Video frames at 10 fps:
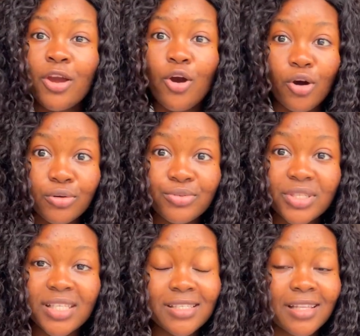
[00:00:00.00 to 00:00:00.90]
all
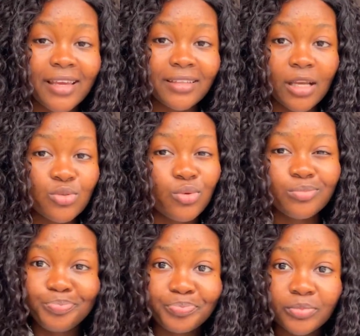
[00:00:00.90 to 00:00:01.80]
those things like that.
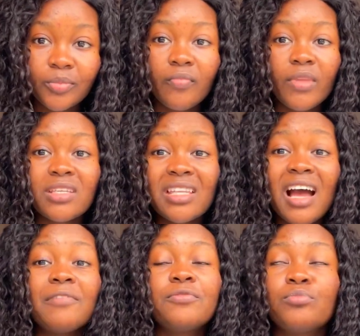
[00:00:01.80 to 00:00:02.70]
So instead
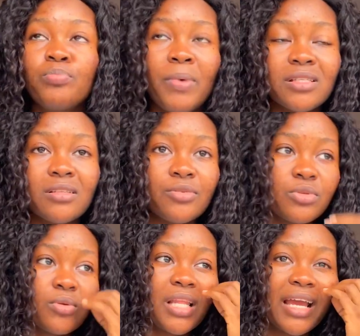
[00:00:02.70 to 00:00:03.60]
have personality.
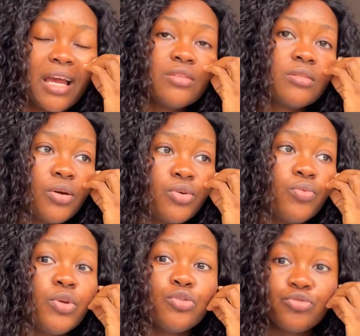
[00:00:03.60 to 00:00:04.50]
So like I used to tell you,
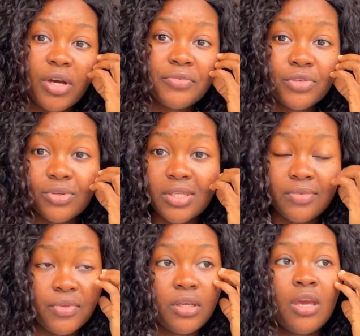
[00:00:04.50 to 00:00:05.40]
when you're drafting your
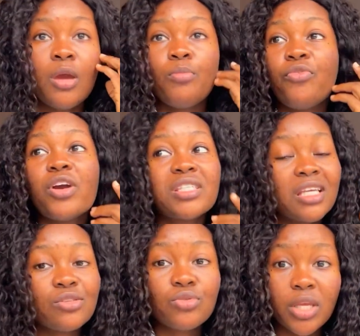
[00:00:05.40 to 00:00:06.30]
CV, before you
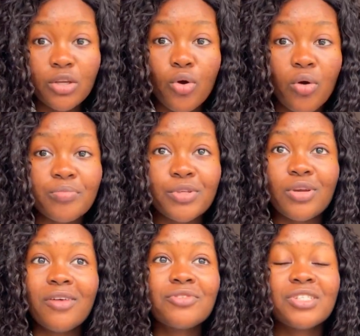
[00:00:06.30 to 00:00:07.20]
send it to any company,
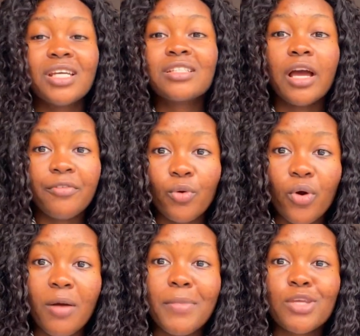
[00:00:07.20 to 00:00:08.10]
you have to check their
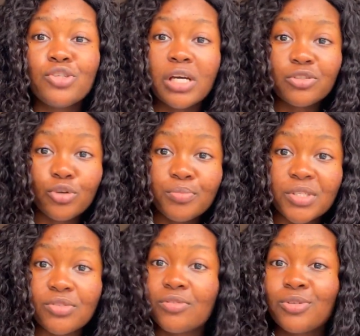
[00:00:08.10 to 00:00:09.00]
requirements, your job
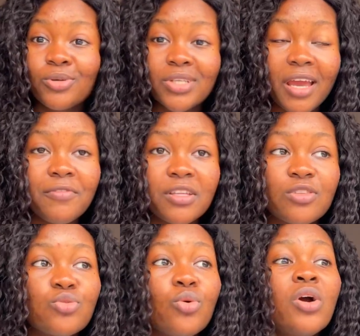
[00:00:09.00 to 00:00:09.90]
description, their
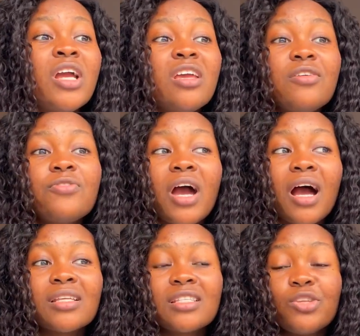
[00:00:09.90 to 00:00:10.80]
everything. So if you
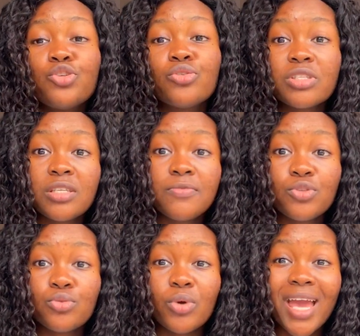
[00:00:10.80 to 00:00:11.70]
are sending your
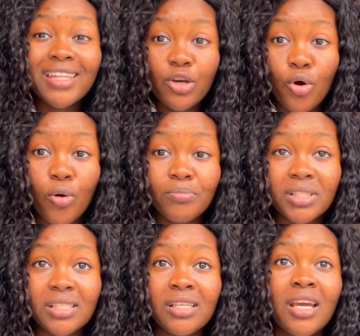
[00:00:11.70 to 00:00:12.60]
CV to any company